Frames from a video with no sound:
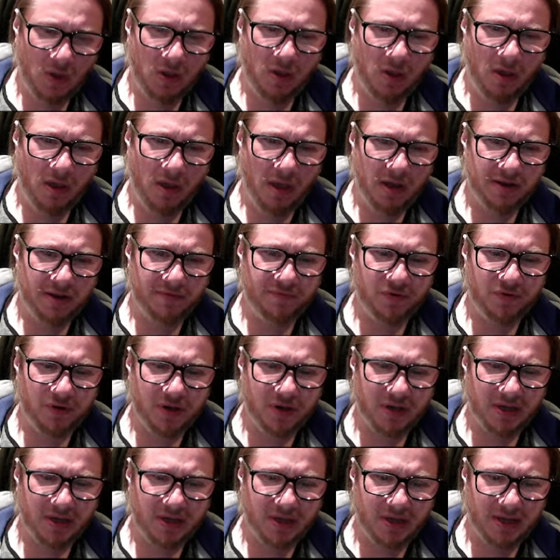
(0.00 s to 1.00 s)
And if you
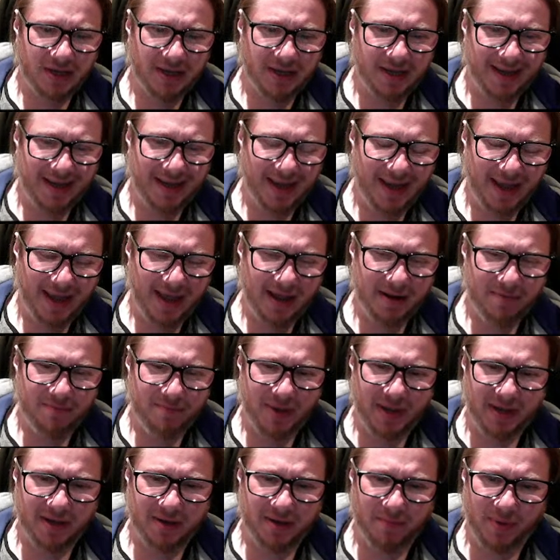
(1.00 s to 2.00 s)
can
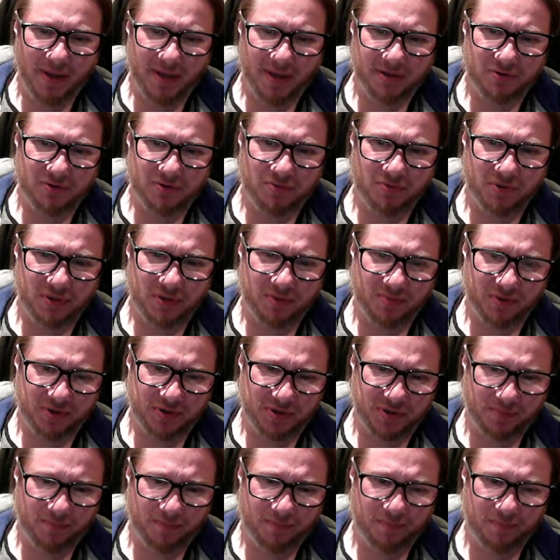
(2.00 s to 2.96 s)
make a battery with the bishop,